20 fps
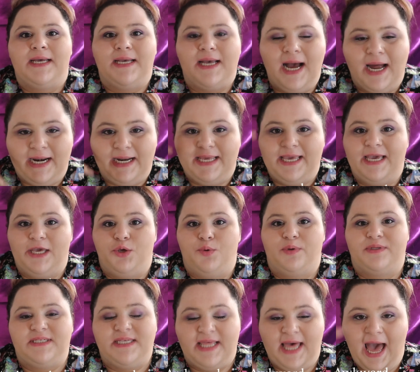kind of get you
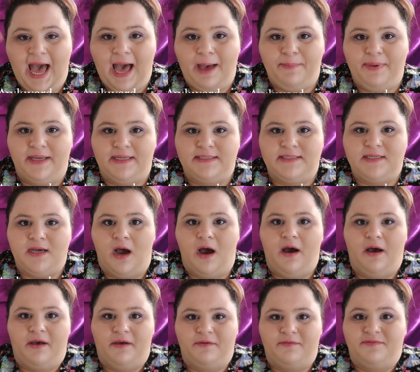into the habit
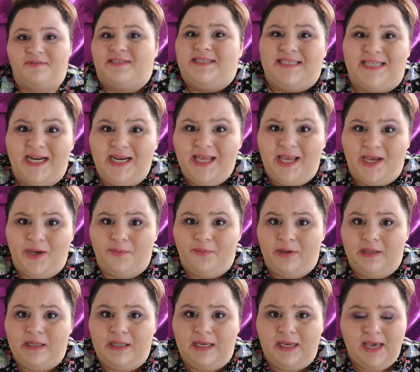of studying,
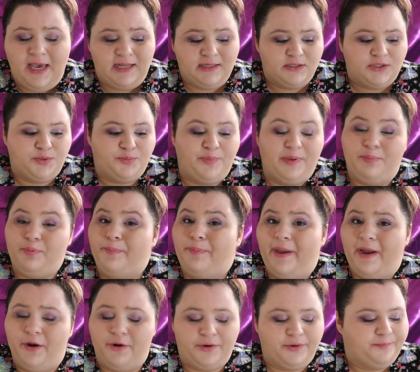really, and to be
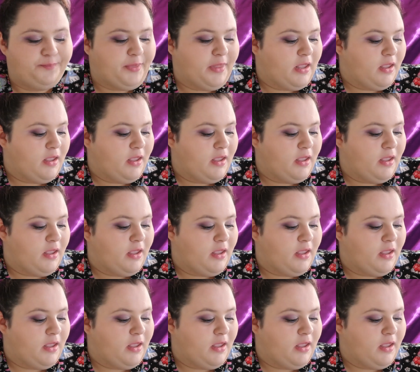prepared.